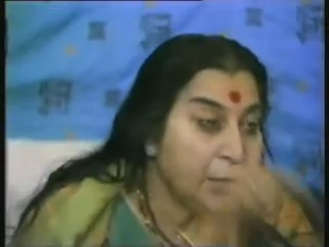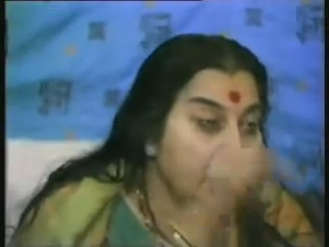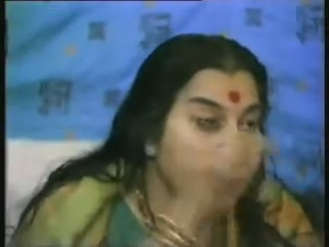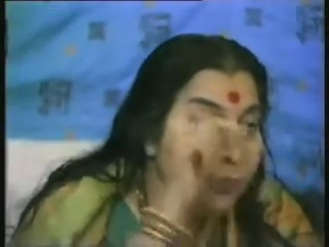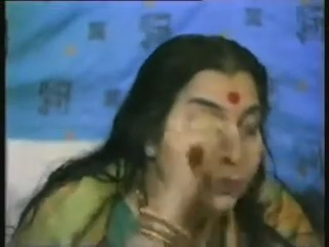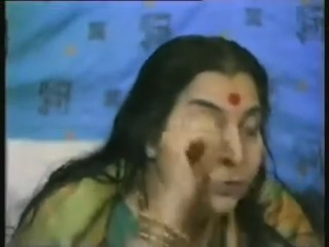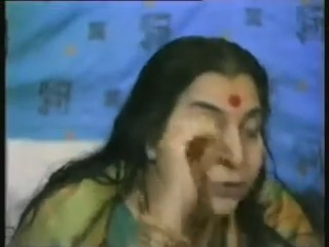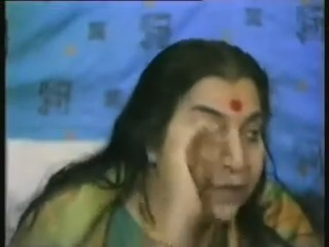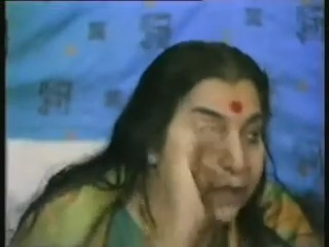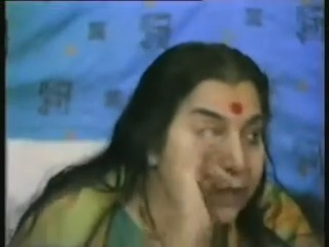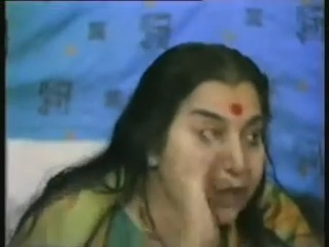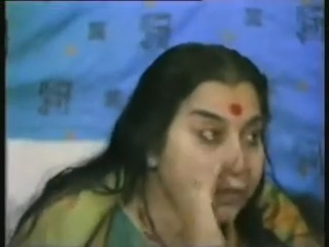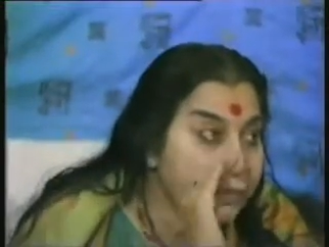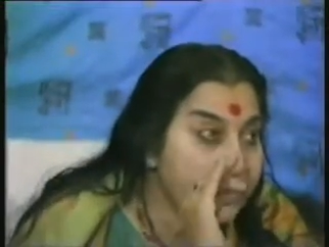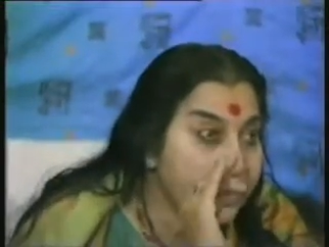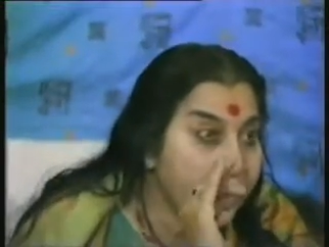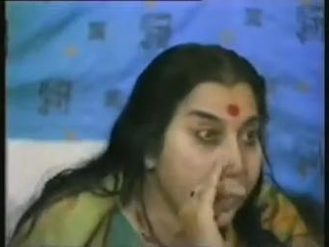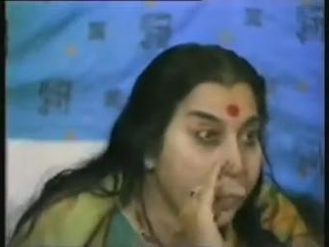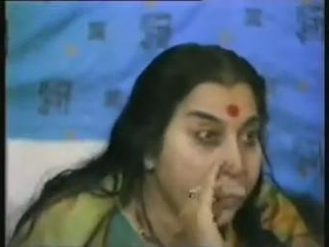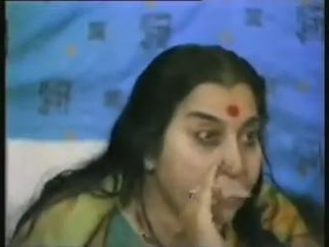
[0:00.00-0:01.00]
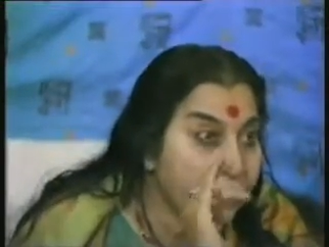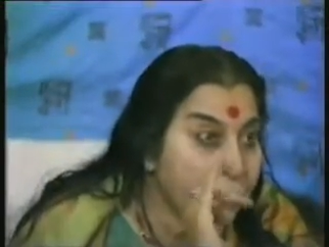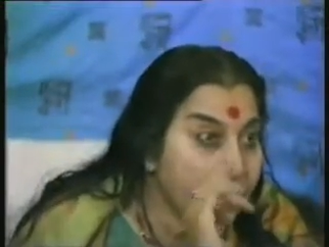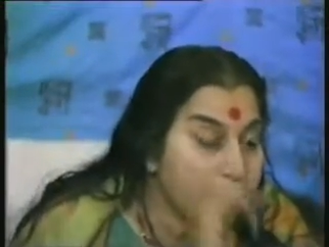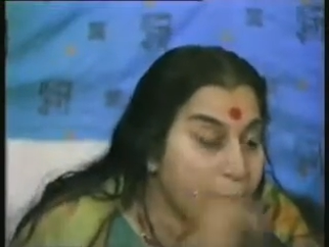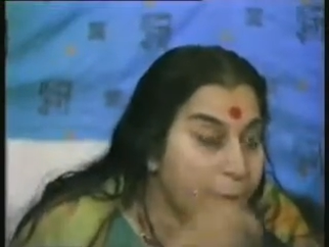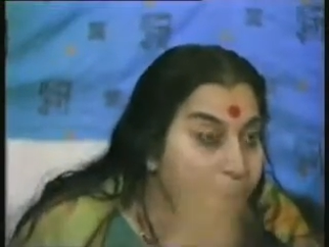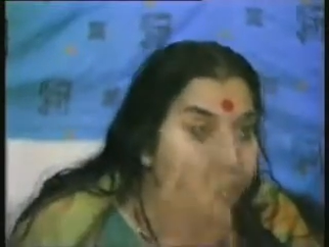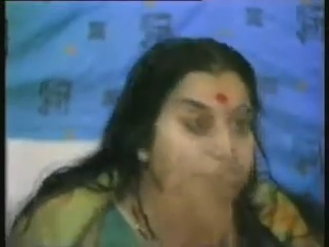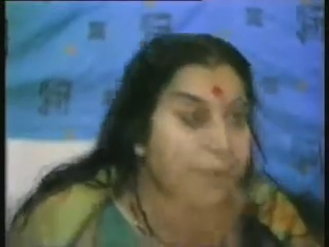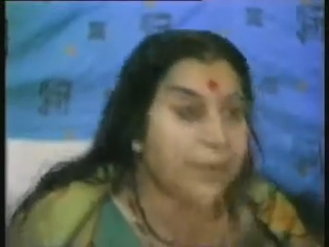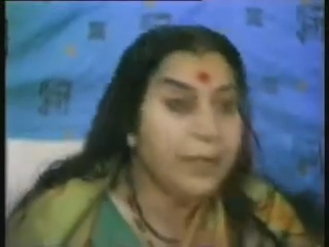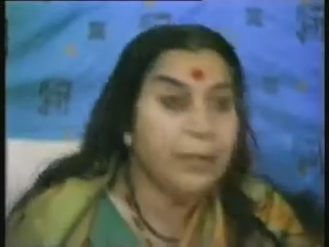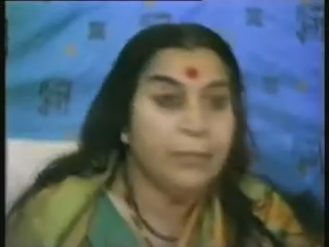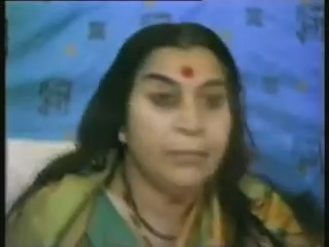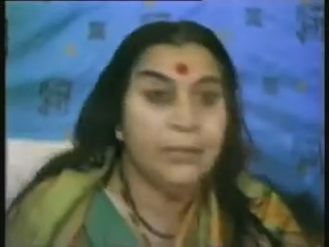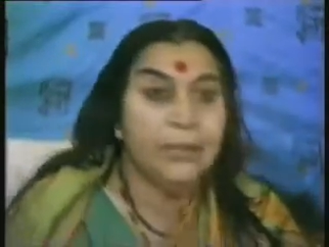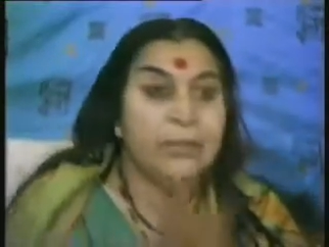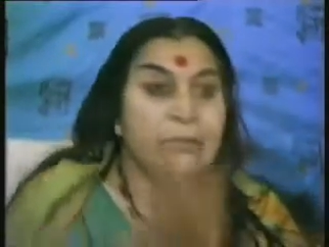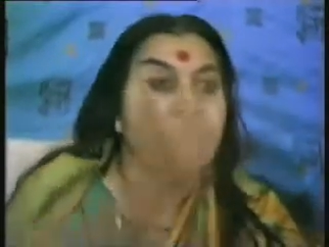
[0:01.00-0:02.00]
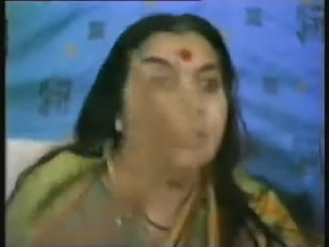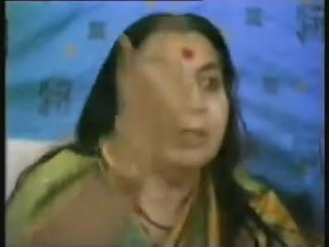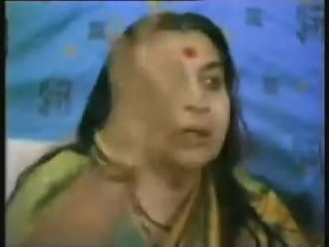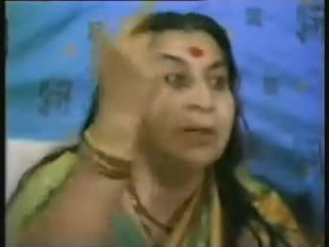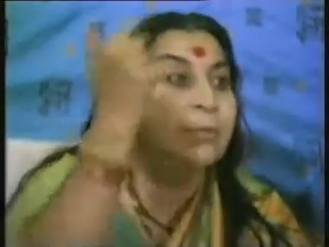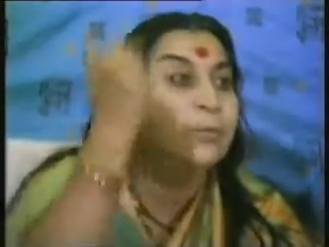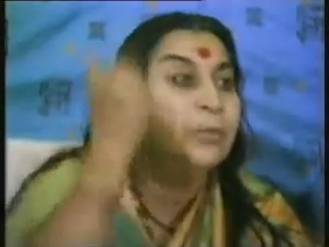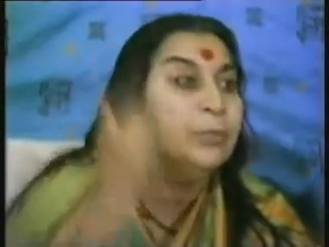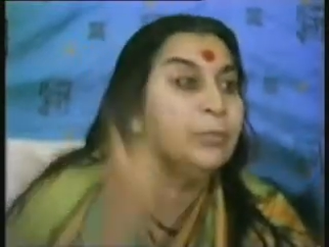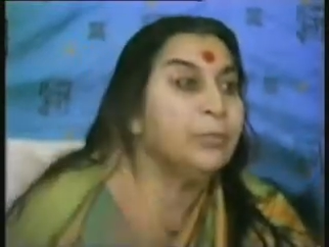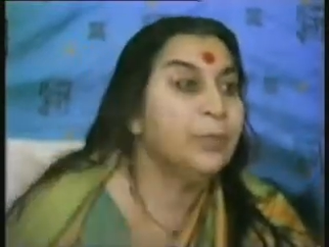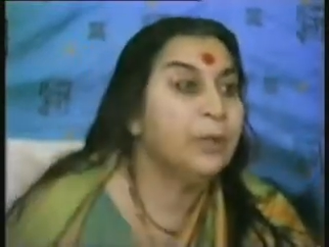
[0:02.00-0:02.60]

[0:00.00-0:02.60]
If you just try to remember them, it will come.